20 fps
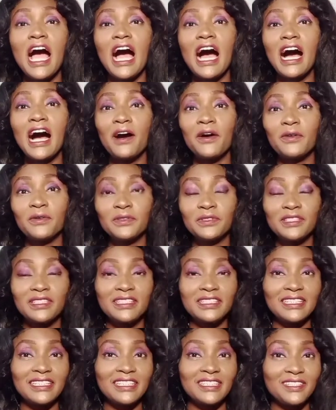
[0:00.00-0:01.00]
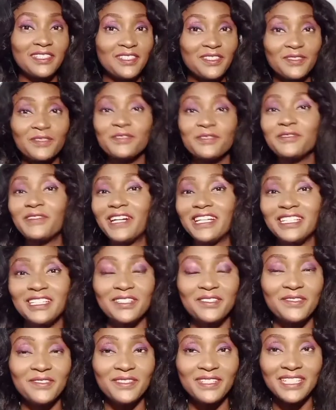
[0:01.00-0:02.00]
I would just go right
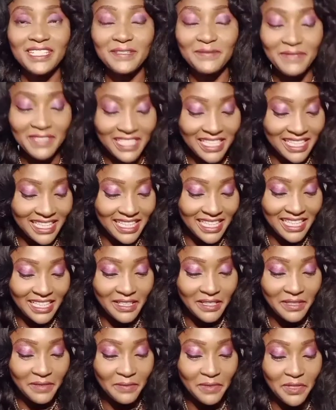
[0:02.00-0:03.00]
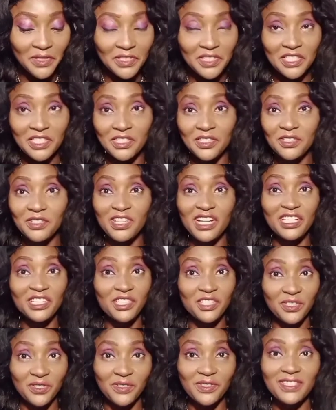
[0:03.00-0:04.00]
into it immediately, because it's usually
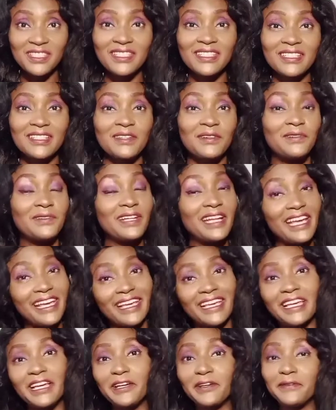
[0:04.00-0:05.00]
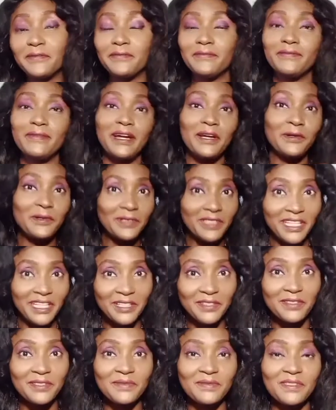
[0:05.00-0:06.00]
short, unlike my other
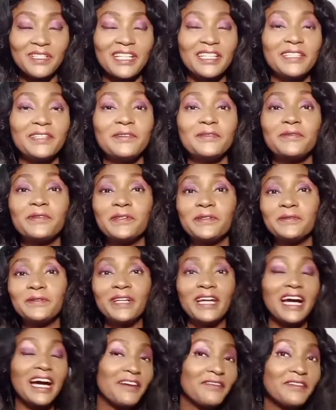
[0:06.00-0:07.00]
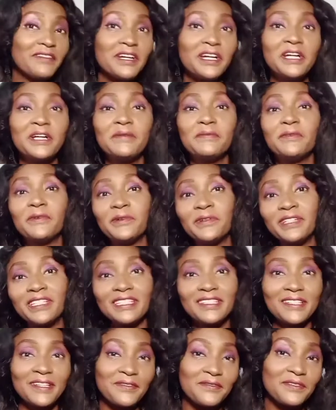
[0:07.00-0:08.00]
YouTube channel where we have more
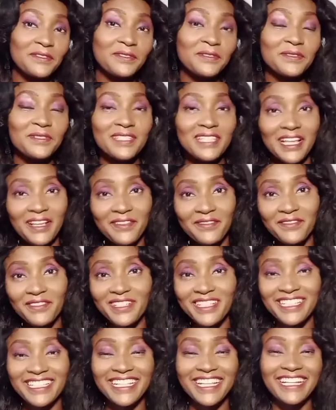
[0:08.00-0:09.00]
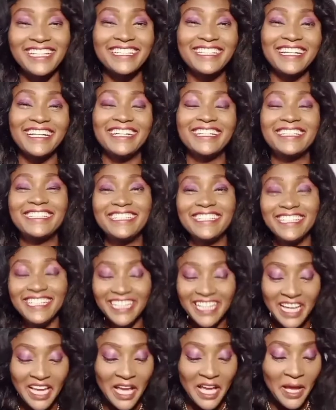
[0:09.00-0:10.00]
interviews and things like that.
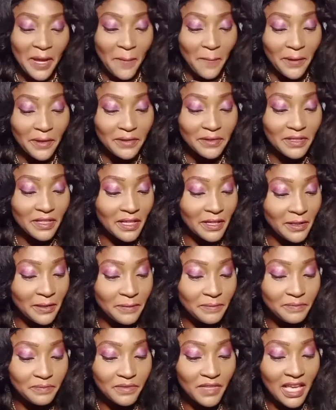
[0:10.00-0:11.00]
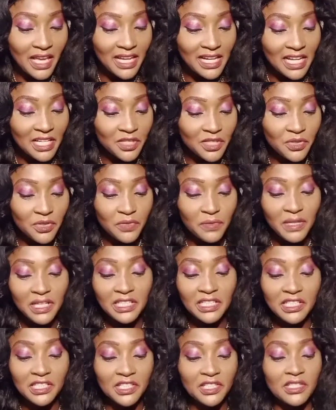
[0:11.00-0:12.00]
But a classy woman
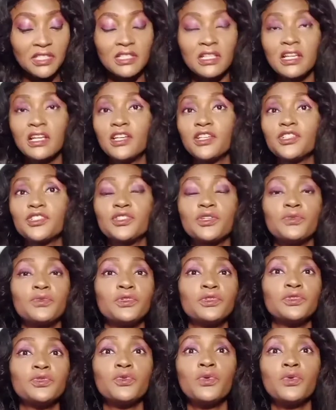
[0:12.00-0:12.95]
is someone